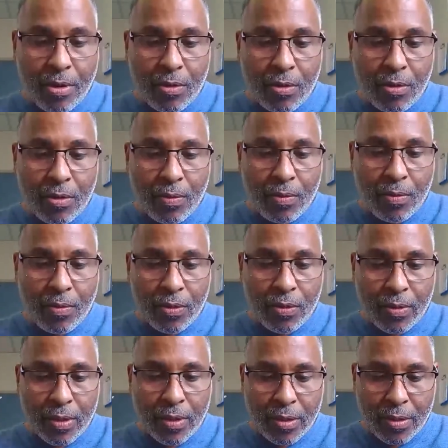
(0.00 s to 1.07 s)
Be a
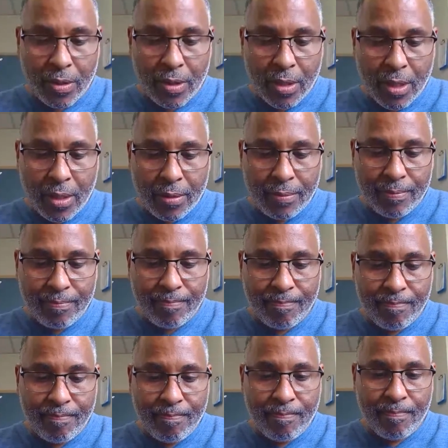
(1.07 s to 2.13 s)
part of what we're doing here
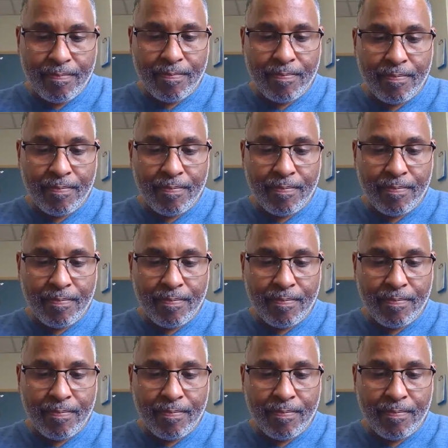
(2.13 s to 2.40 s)
today.